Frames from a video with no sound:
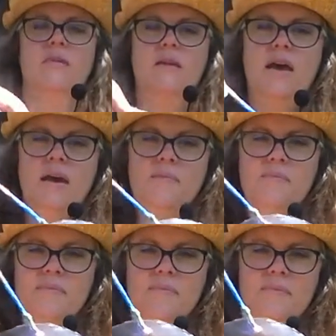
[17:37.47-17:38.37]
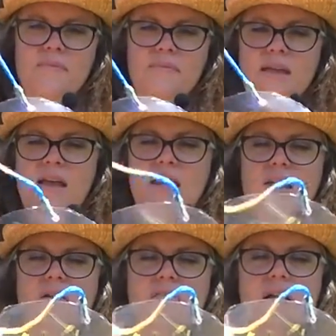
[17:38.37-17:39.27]
Okay,
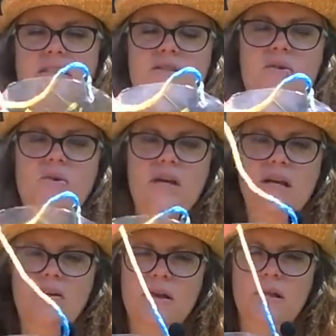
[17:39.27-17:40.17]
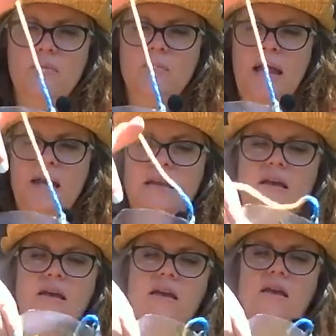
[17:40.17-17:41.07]
now I've got this hole here. I'm going to make
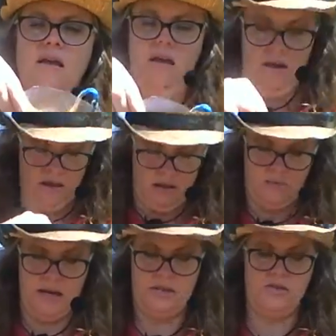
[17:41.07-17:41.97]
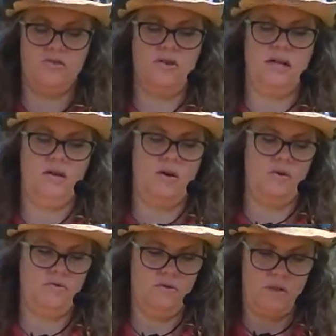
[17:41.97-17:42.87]
my string go
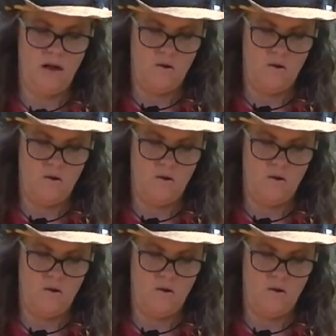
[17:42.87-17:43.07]
through that